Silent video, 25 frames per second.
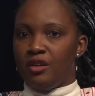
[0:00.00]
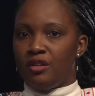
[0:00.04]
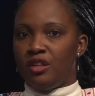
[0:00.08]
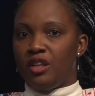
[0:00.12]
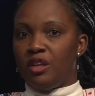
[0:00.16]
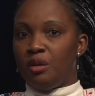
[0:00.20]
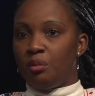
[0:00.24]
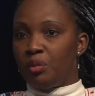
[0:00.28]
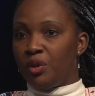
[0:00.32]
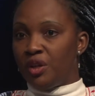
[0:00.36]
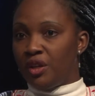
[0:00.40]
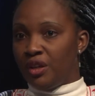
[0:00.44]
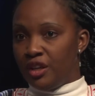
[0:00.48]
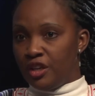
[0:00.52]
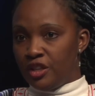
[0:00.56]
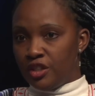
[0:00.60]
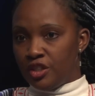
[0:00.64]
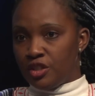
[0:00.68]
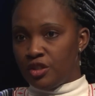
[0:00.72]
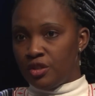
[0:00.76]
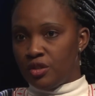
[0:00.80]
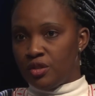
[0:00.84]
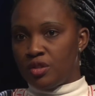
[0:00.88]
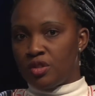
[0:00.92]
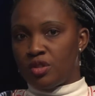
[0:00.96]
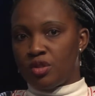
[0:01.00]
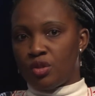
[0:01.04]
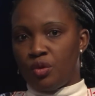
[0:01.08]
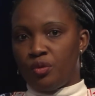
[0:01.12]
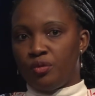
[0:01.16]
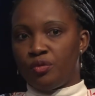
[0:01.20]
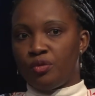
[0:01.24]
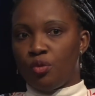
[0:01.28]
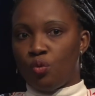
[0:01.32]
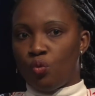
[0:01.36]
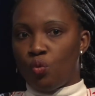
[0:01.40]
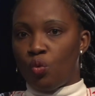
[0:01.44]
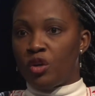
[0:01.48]
the implications of
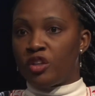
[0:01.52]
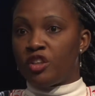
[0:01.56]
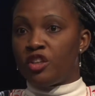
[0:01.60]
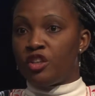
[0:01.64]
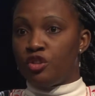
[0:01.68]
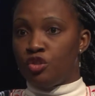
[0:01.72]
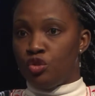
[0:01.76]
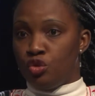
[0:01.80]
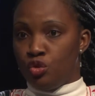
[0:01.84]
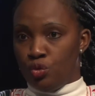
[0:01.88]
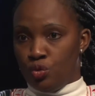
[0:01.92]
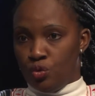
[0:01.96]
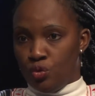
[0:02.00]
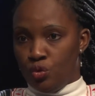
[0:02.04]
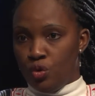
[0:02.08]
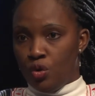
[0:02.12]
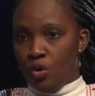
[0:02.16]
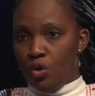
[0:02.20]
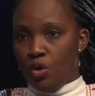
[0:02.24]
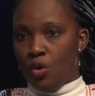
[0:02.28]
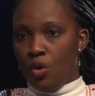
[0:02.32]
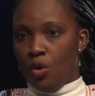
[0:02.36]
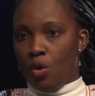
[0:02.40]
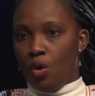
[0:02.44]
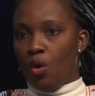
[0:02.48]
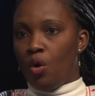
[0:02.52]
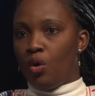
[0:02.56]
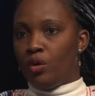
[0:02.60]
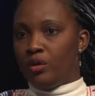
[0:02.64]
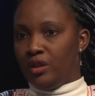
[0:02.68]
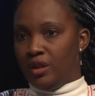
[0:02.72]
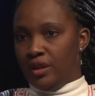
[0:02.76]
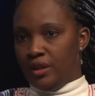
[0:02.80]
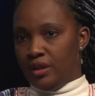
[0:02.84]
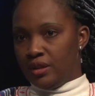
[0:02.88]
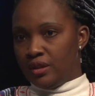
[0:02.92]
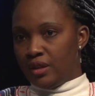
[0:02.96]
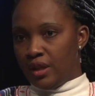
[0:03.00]
what they do on
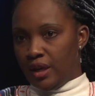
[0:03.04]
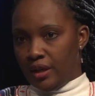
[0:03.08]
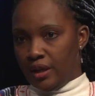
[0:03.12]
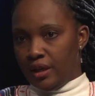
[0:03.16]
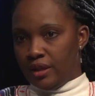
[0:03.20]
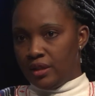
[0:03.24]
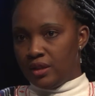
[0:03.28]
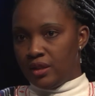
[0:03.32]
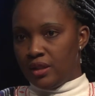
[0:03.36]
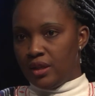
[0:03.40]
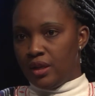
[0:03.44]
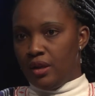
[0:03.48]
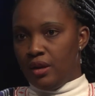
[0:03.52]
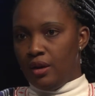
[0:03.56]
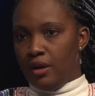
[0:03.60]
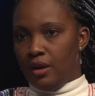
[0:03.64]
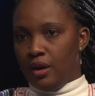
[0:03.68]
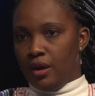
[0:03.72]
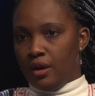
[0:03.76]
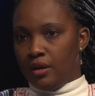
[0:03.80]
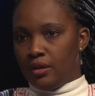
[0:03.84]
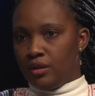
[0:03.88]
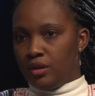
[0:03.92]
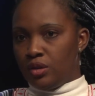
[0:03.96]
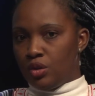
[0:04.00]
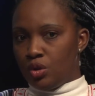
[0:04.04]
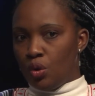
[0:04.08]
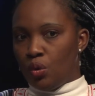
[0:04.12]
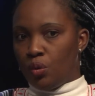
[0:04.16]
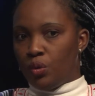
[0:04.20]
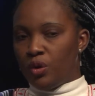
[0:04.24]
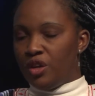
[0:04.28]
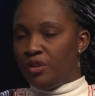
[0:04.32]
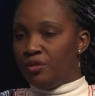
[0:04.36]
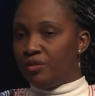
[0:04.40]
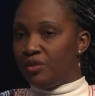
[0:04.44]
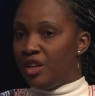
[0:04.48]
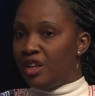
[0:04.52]
the internet. And so
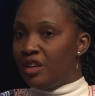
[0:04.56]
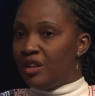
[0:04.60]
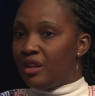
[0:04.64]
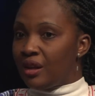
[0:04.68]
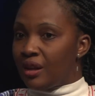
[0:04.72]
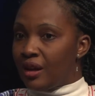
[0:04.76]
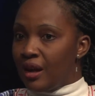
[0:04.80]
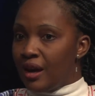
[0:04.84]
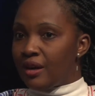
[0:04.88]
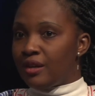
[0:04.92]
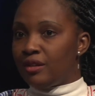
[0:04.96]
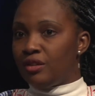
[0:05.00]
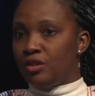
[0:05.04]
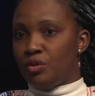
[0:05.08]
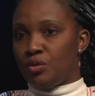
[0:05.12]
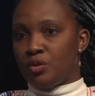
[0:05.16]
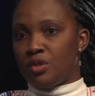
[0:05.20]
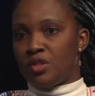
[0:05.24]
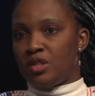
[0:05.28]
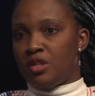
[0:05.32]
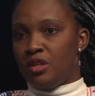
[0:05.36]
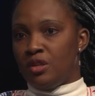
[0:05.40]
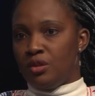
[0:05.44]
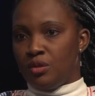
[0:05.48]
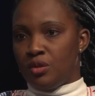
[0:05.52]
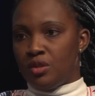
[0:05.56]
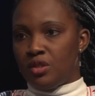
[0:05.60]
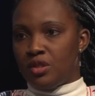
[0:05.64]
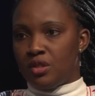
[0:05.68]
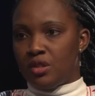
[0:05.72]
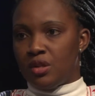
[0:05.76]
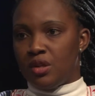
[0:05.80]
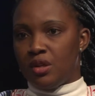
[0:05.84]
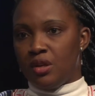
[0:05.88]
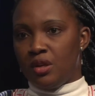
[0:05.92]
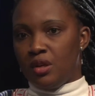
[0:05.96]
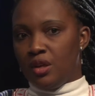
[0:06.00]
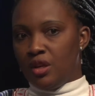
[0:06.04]
if they lack those skills,
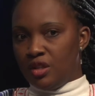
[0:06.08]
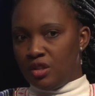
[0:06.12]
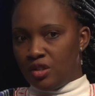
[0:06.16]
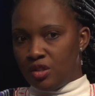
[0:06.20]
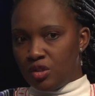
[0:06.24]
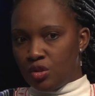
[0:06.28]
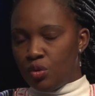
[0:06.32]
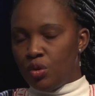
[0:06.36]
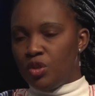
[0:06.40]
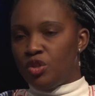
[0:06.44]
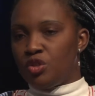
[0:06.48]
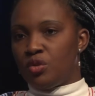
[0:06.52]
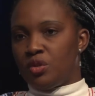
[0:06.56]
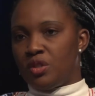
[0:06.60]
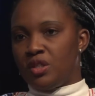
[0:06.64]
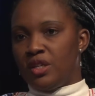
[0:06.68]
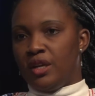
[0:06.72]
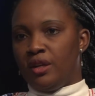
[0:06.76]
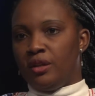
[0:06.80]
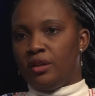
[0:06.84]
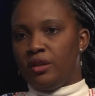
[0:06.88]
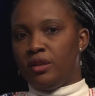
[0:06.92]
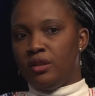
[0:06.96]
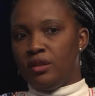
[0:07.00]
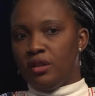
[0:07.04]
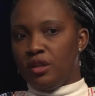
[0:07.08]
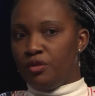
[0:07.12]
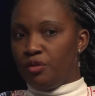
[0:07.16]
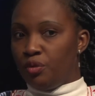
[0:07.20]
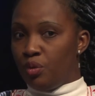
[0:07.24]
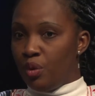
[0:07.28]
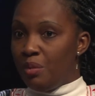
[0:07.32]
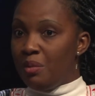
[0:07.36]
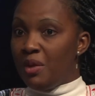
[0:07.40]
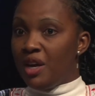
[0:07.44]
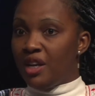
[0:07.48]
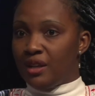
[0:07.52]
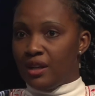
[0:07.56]
it's going to tell, if
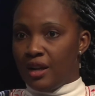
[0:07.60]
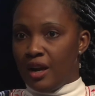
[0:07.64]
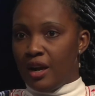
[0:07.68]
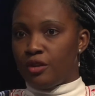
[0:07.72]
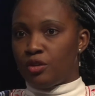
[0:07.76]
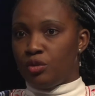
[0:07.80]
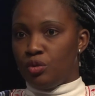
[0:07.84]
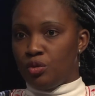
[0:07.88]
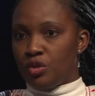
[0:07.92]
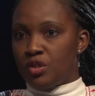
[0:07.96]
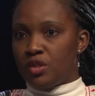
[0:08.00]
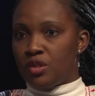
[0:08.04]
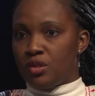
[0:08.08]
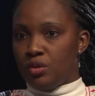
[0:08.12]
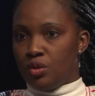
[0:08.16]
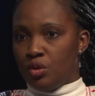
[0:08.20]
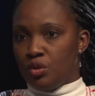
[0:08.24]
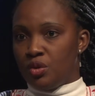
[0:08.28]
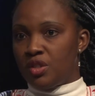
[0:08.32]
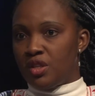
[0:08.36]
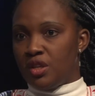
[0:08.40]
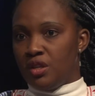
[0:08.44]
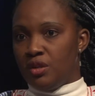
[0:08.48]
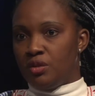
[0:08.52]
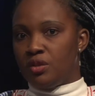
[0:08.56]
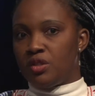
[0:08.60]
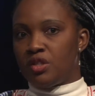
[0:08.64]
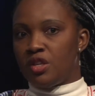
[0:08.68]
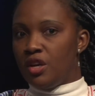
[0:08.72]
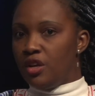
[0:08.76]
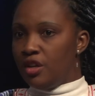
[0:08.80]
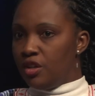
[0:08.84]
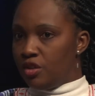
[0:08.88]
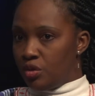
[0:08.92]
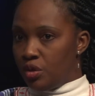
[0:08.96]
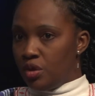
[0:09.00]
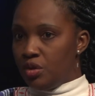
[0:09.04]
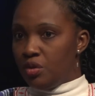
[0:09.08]
women lack those skills,
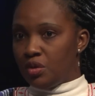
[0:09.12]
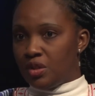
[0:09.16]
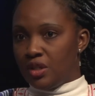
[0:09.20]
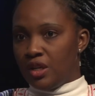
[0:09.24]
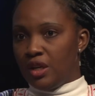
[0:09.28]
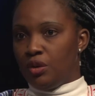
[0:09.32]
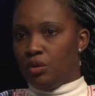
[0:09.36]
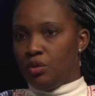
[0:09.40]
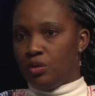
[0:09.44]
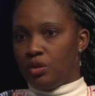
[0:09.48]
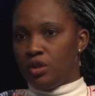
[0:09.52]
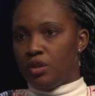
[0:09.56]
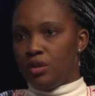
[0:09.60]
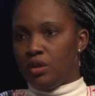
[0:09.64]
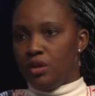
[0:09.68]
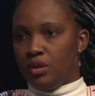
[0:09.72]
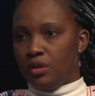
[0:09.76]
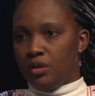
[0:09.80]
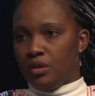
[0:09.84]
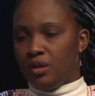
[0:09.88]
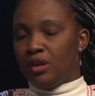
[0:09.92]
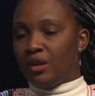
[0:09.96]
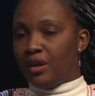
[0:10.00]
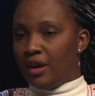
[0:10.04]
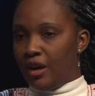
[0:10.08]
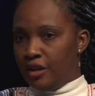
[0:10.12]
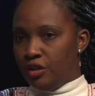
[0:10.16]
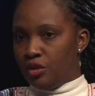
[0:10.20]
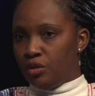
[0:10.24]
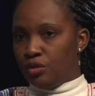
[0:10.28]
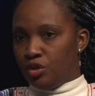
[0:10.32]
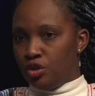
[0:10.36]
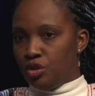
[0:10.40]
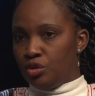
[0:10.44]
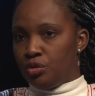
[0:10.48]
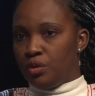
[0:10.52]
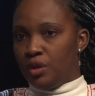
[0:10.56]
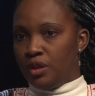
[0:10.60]
it's going to tell on the kind
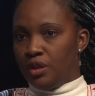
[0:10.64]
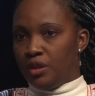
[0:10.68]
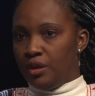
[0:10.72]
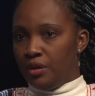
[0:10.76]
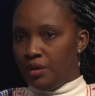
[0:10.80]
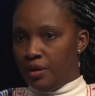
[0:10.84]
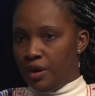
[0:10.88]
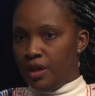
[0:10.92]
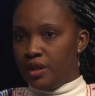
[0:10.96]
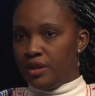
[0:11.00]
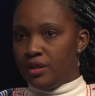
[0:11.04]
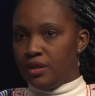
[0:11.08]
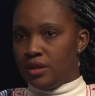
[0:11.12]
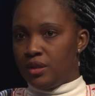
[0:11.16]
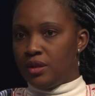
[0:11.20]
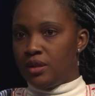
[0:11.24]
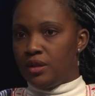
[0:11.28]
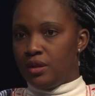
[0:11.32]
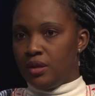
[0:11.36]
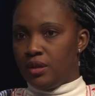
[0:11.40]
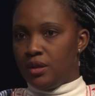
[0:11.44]
of children they raise.